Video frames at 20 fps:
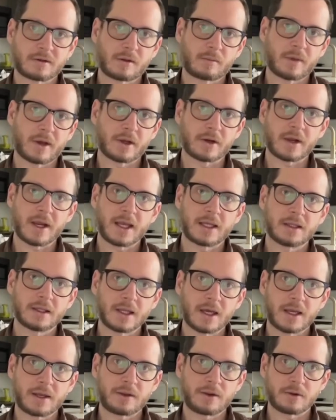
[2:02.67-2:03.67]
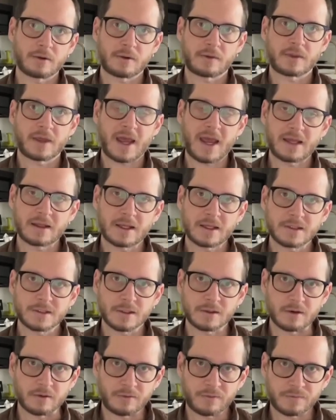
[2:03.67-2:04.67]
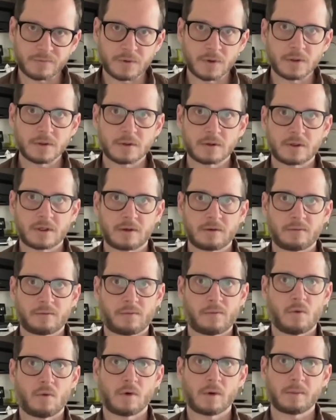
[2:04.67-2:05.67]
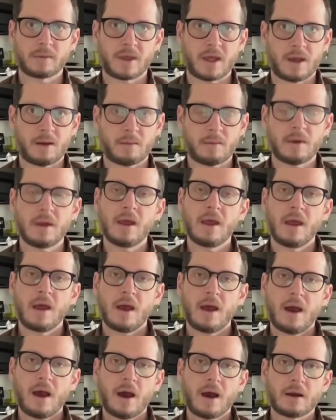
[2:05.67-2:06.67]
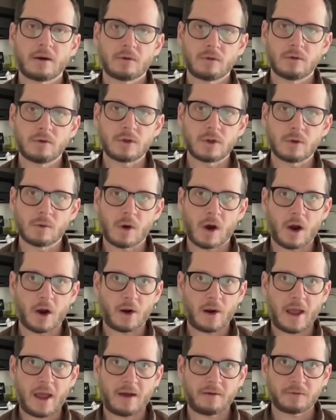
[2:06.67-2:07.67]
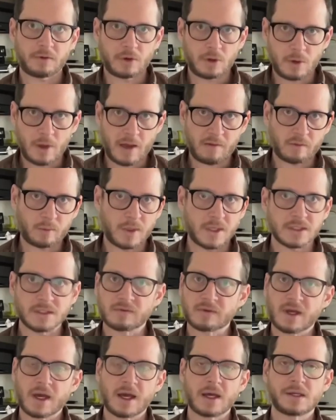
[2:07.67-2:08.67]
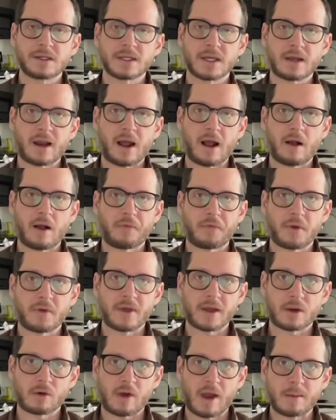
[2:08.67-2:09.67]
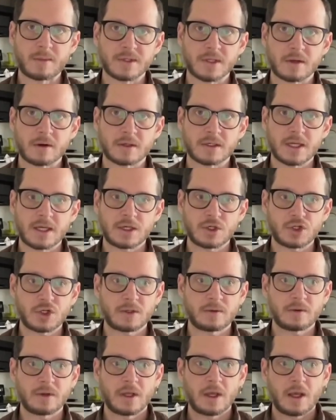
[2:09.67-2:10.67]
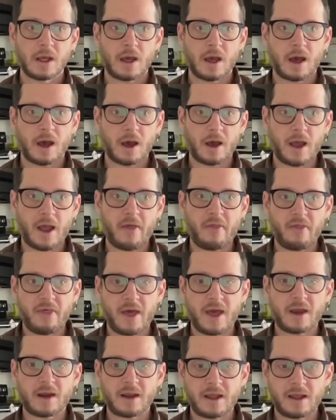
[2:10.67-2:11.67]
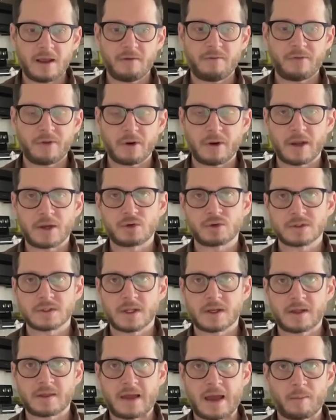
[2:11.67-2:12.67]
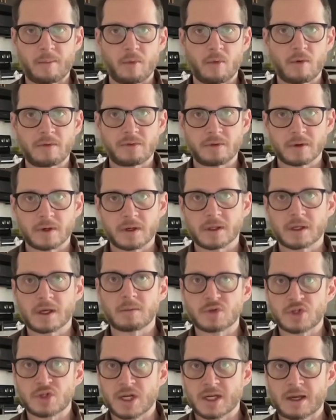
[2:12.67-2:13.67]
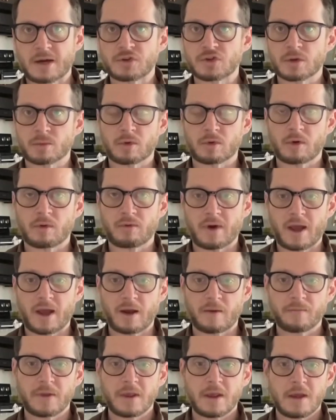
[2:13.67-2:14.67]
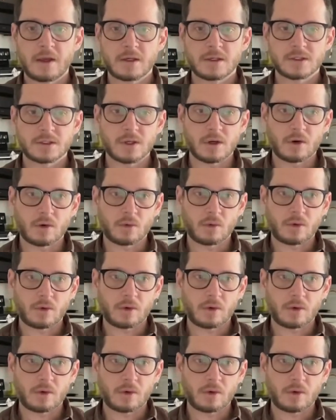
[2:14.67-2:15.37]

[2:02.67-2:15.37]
by your headline. Your, the headline's going to further inform them on who you are after you have a piece of content out there that grabs their attention. Uh, and then if they're interested at that point, they're going to come check out your profile. So